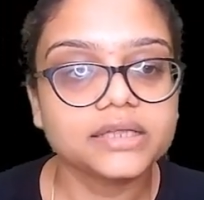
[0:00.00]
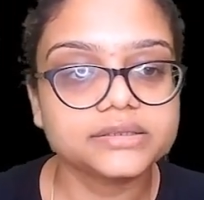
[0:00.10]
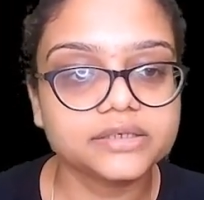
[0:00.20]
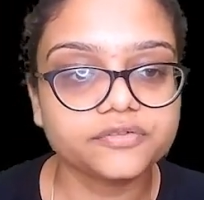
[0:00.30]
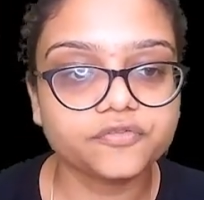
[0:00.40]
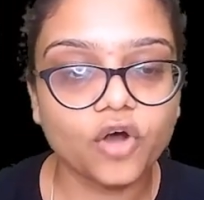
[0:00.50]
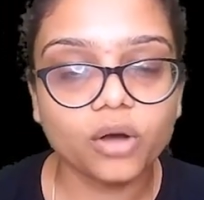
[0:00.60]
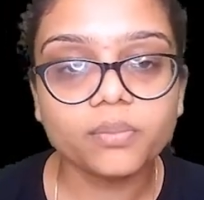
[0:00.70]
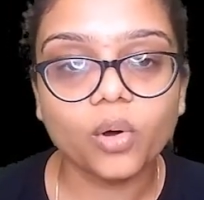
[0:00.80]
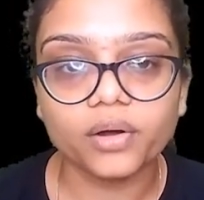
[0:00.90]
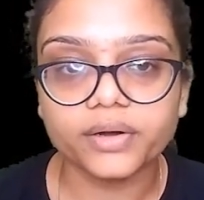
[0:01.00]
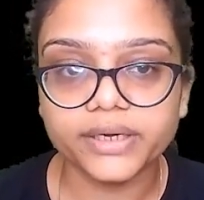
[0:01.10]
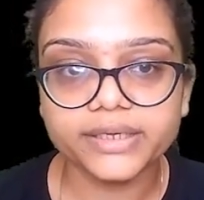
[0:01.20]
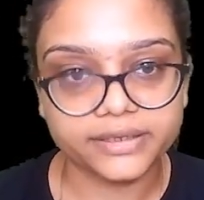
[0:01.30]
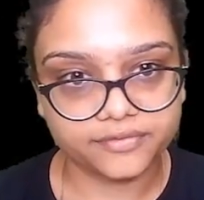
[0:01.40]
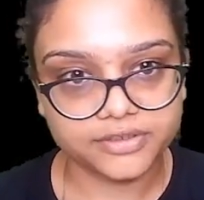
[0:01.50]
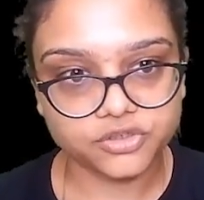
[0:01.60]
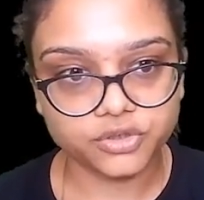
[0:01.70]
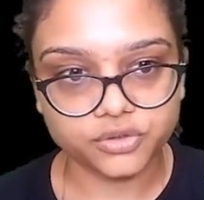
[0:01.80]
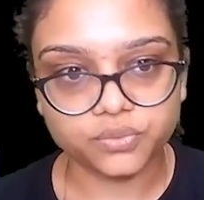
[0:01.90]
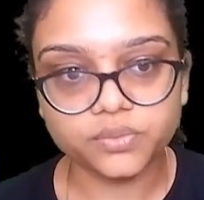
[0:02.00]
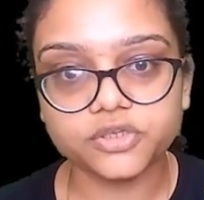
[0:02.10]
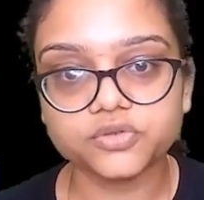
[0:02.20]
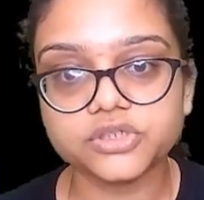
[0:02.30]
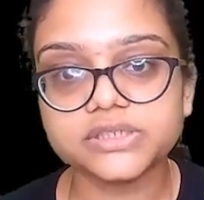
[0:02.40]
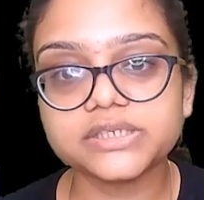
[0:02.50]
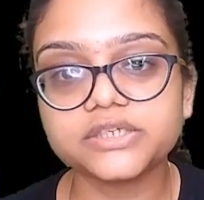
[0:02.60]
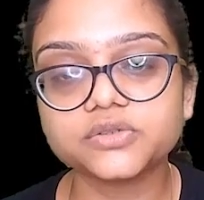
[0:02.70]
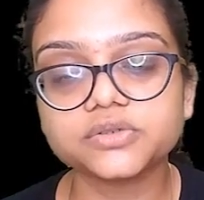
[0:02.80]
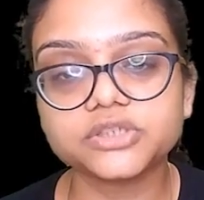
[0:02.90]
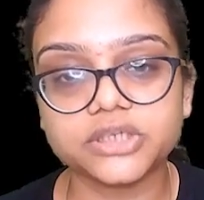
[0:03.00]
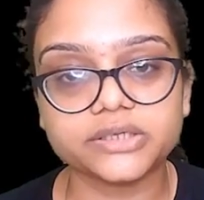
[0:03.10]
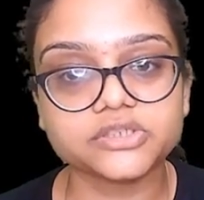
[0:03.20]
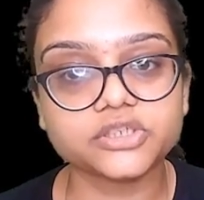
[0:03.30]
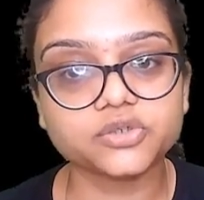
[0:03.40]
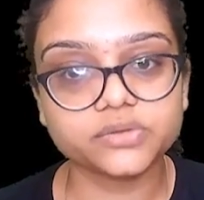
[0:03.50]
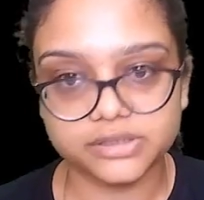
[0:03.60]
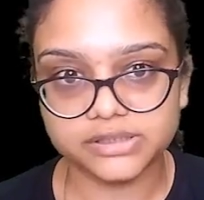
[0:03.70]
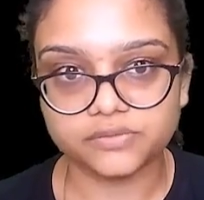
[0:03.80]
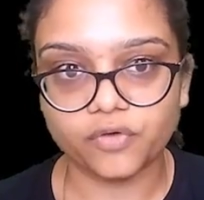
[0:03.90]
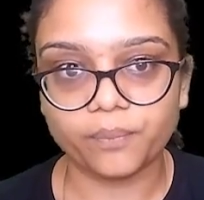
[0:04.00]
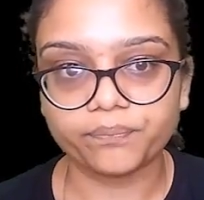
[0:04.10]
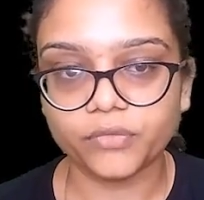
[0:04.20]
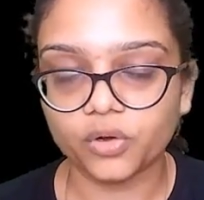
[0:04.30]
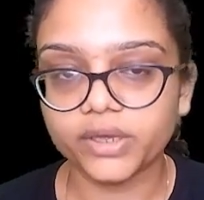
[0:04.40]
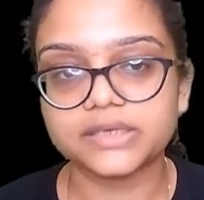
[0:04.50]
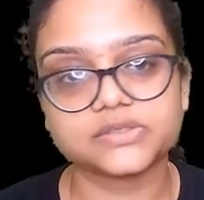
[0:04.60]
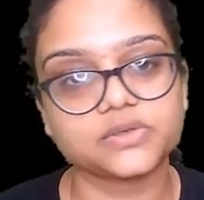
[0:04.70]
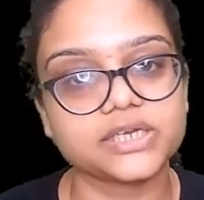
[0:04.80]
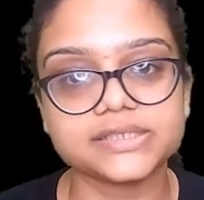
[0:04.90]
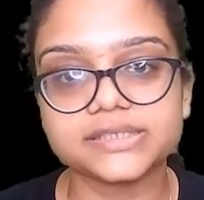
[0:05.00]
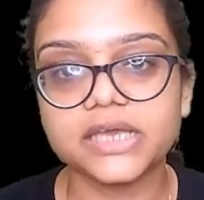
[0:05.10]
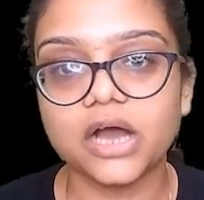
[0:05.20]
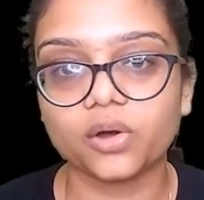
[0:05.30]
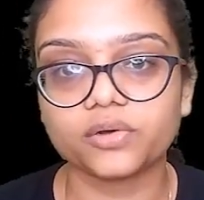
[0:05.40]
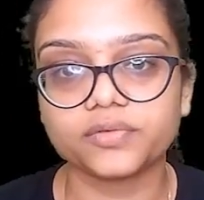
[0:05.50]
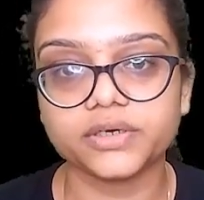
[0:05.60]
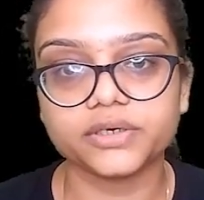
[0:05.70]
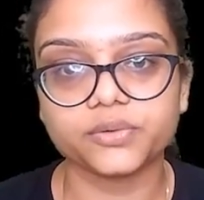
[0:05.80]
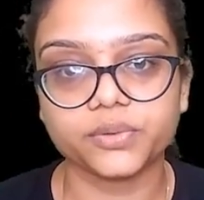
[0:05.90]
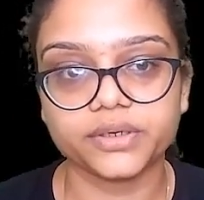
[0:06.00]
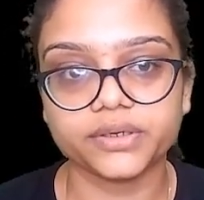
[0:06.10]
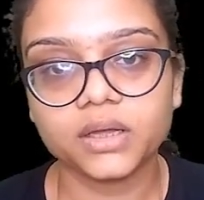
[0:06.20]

The form already given to you, you just need to change it to this form. Okay, so let's see how we will do it.